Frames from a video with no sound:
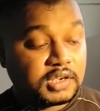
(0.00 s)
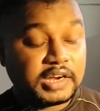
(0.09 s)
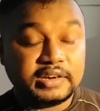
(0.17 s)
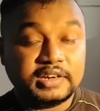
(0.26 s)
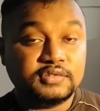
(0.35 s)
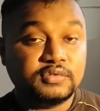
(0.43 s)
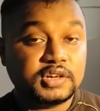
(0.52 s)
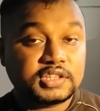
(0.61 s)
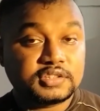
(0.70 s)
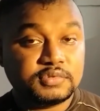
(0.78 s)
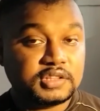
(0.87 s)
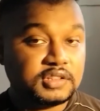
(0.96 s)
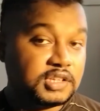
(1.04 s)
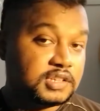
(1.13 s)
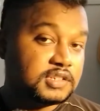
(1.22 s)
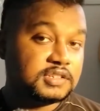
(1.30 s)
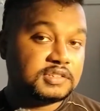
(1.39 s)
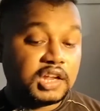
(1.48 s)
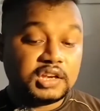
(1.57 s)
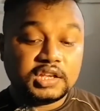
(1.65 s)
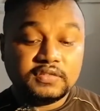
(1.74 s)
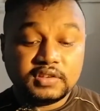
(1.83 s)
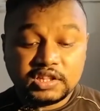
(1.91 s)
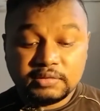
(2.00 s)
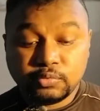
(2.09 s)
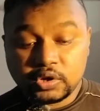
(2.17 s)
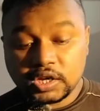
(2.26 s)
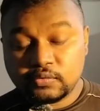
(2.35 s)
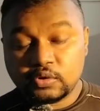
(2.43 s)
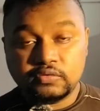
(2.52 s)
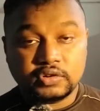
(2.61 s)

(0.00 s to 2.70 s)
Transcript: and it works with this. And even the Boya would